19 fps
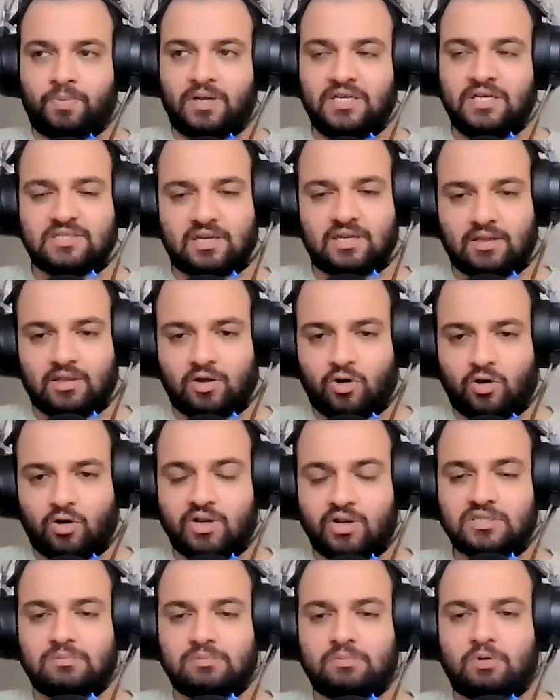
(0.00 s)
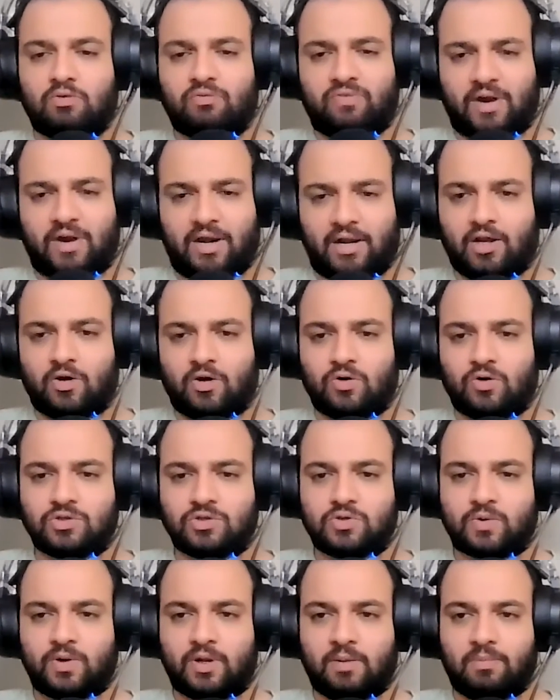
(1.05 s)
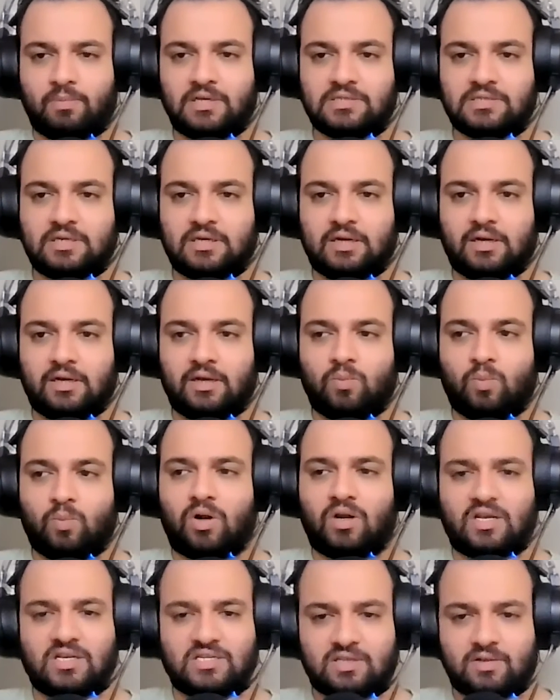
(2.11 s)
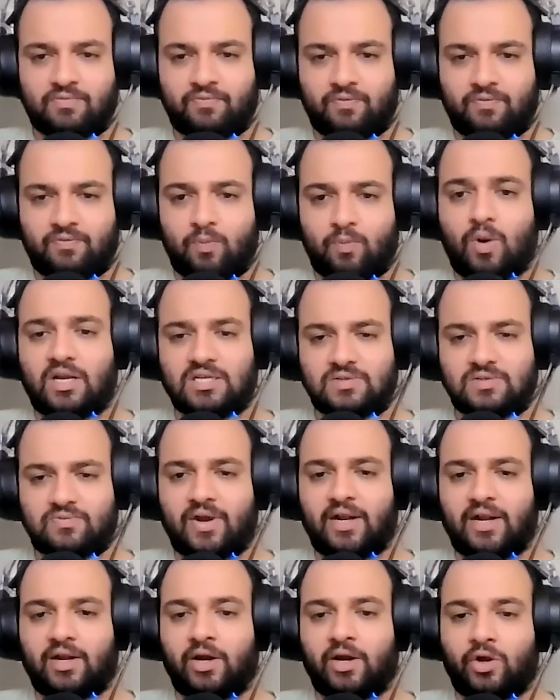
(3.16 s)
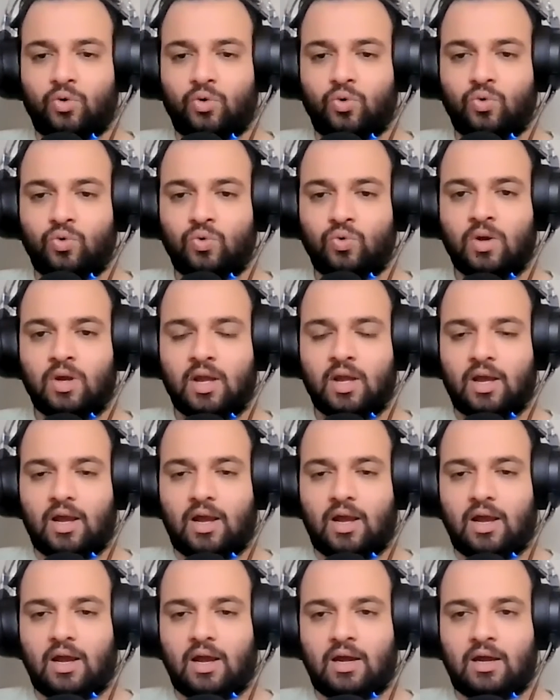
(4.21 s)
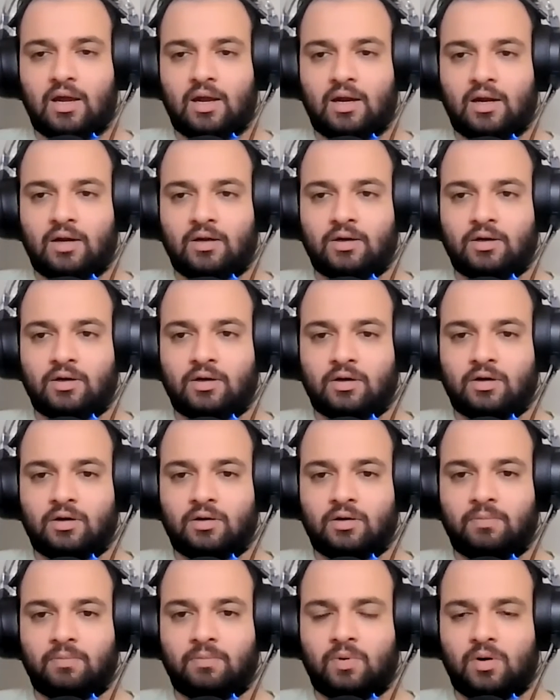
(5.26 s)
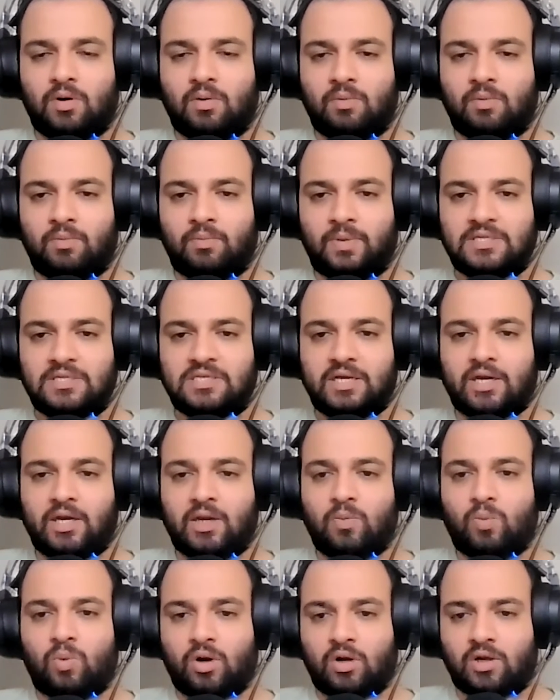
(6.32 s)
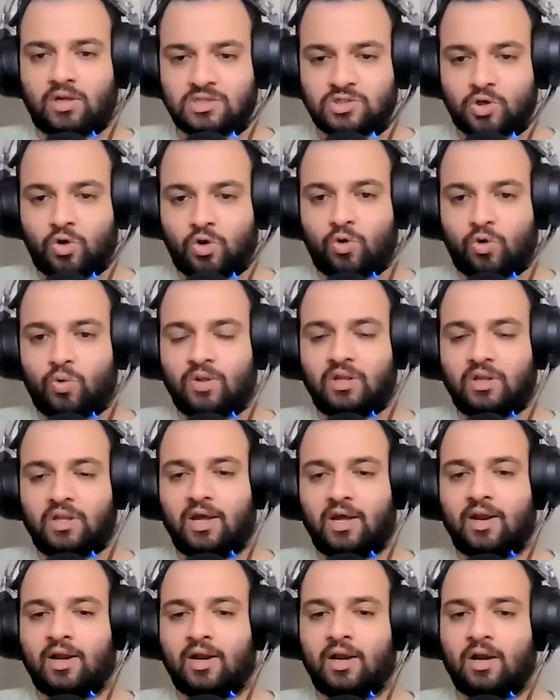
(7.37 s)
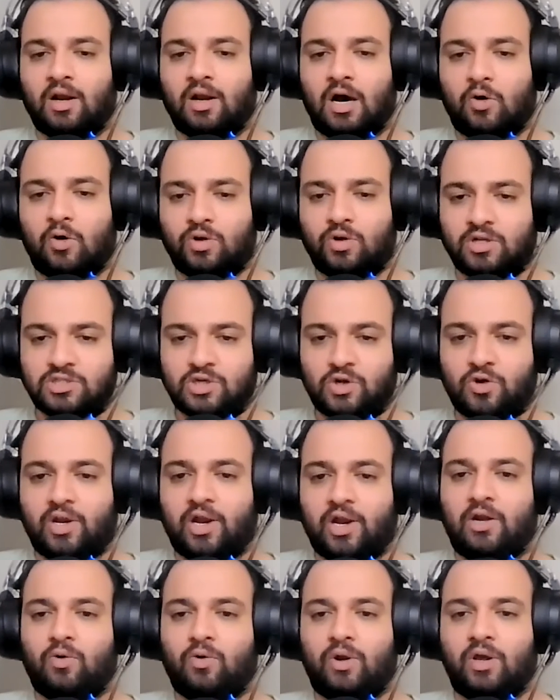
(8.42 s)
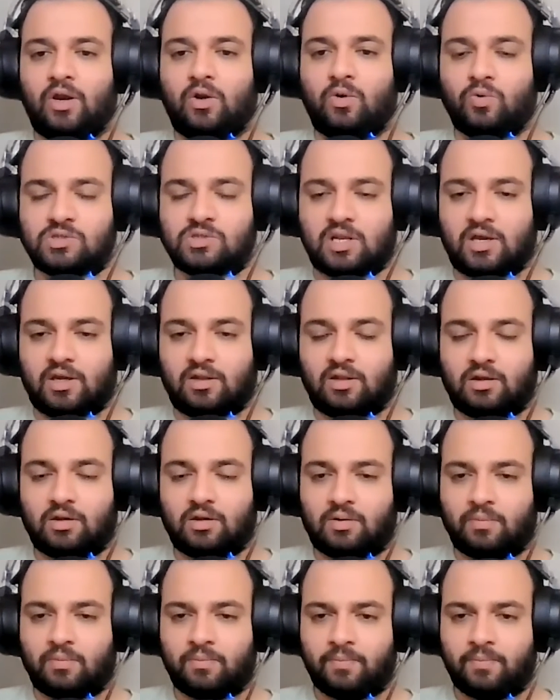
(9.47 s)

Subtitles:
please tell the audience about PHYTEC also, and basically what does PHYTEC do, and basically what is your role there, and how does your day-to-day looks like there?